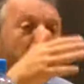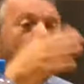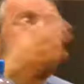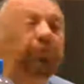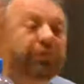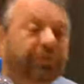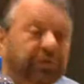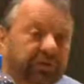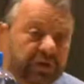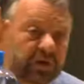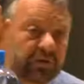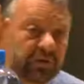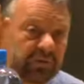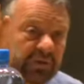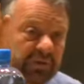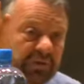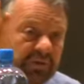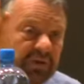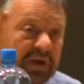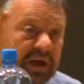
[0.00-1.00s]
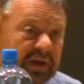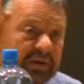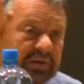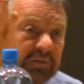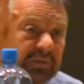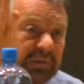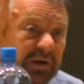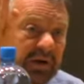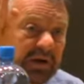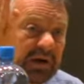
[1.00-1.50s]
most countries in
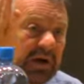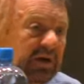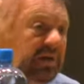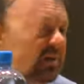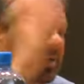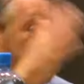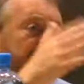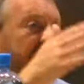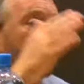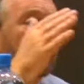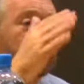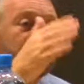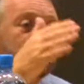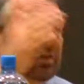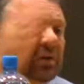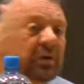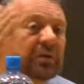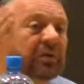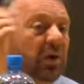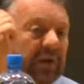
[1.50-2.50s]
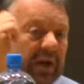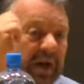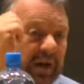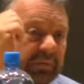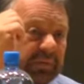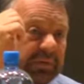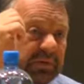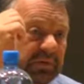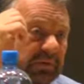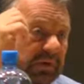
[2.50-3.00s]
Latin America, this has still not
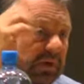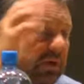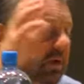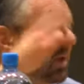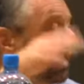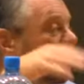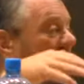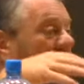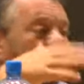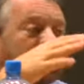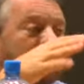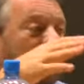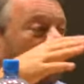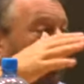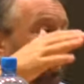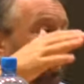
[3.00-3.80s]
happened. In